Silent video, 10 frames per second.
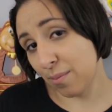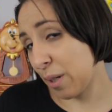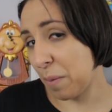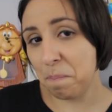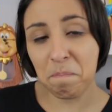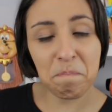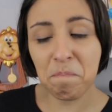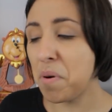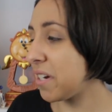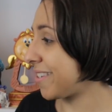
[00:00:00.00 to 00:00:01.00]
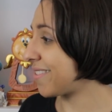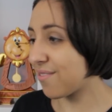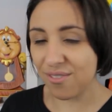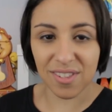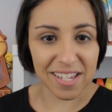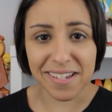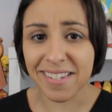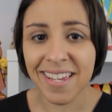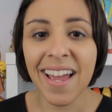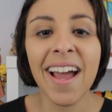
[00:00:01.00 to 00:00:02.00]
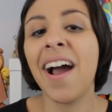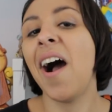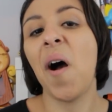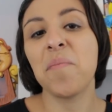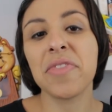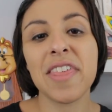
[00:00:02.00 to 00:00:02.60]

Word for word: I'm going to bust through these um,